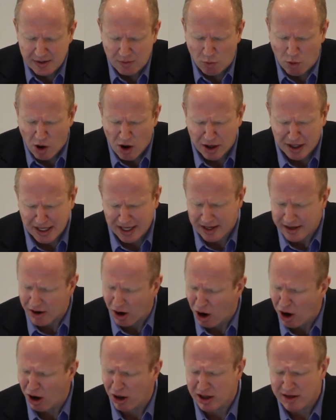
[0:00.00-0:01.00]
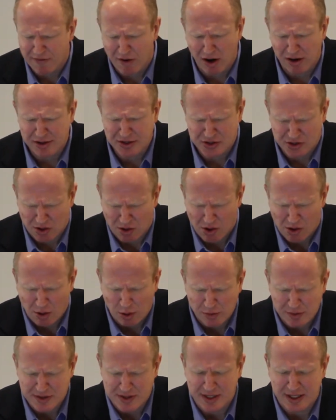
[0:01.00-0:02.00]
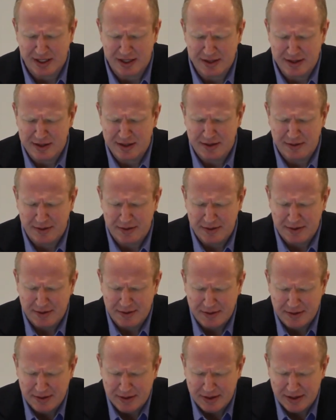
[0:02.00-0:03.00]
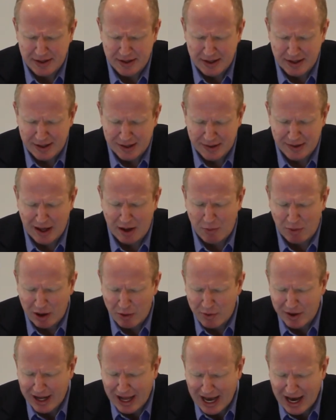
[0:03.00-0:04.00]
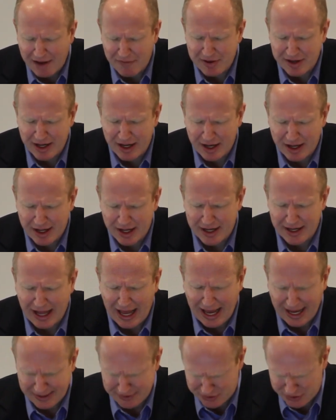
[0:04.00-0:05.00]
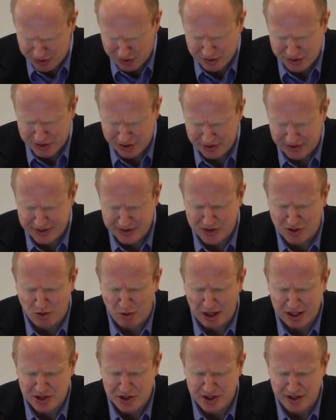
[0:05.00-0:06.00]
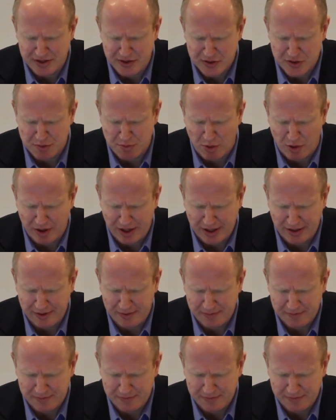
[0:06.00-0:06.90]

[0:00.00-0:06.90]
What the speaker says: work in all of our souls, that we would have an answer to this question this morning.